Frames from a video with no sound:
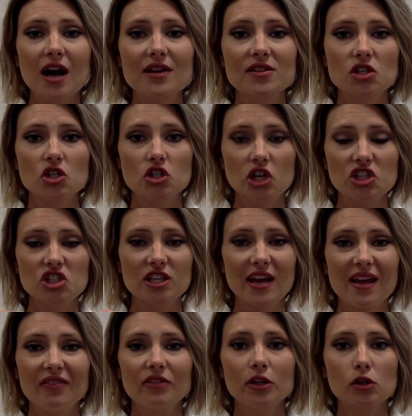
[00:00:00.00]
concentration
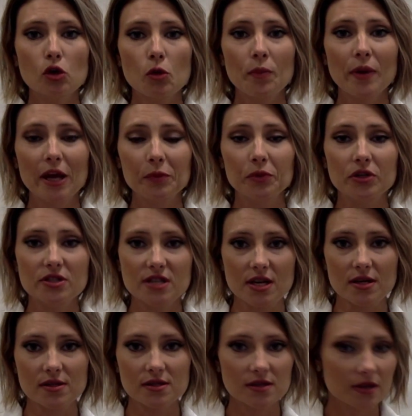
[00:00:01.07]
in the little paper
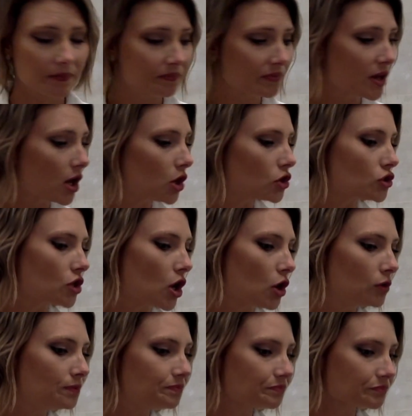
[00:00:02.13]
disc.
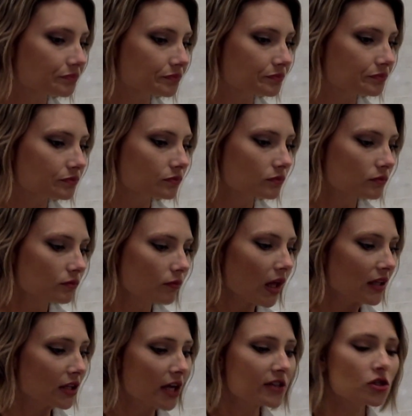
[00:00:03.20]
So
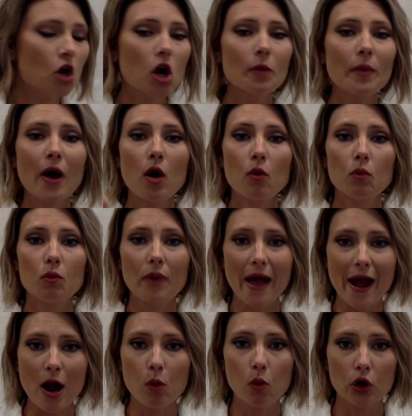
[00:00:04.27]
let's talk about
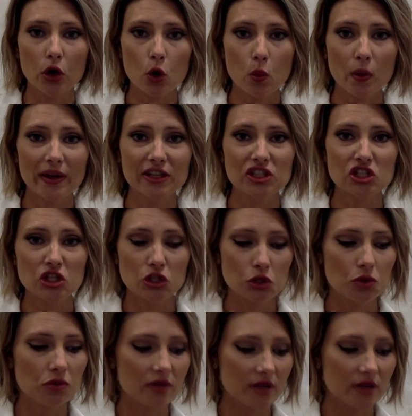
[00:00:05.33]
how we're going to do